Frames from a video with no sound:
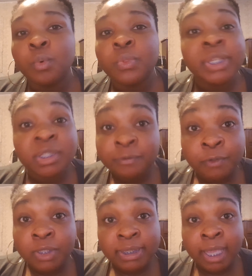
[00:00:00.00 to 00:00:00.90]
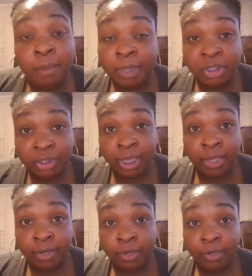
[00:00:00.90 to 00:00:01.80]
This is for your scalp, not your
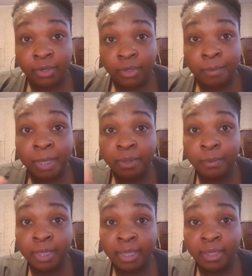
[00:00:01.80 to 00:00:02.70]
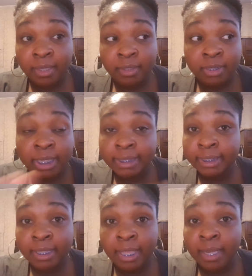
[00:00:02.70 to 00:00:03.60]
hair. By the way, did I
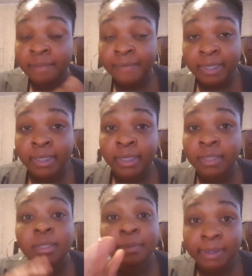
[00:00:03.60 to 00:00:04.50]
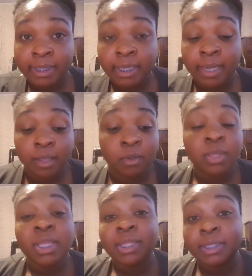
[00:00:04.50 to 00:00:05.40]
say that? If I didn't, I'm saying it now.
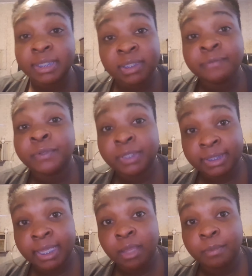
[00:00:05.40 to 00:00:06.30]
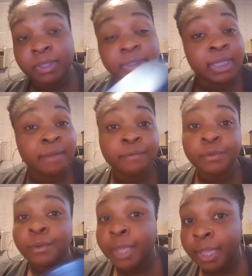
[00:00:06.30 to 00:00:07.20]
This is for your scalp. It's not for
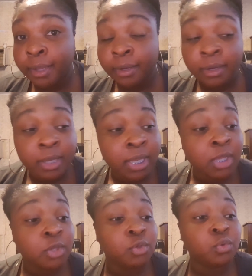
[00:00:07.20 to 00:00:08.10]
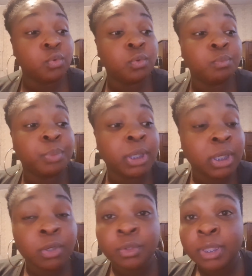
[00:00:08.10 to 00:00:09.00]
your hair. You put
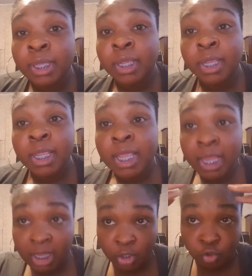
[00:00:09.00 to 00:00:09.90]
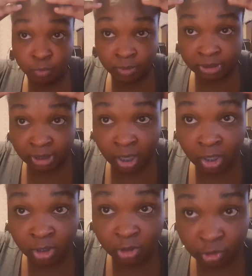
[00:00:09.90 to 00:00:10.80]
it on there and you
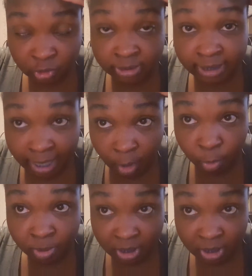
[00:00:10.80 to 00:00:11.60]
massage your scalp.